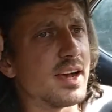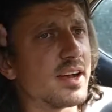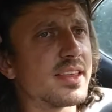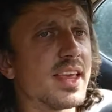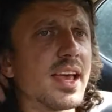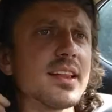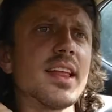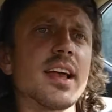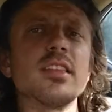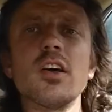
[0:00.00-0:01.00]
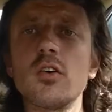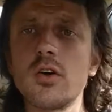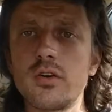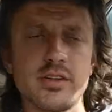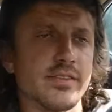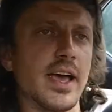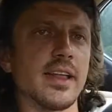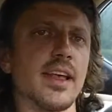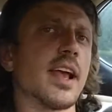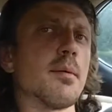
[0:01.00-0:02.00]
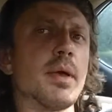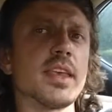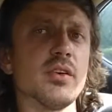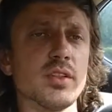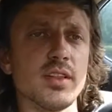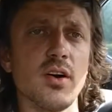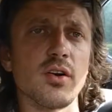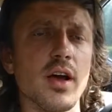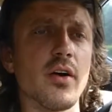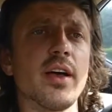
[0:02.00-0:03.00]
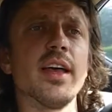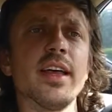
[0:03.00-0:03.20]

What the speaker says: A gig like logo design, like I'll make you a logo.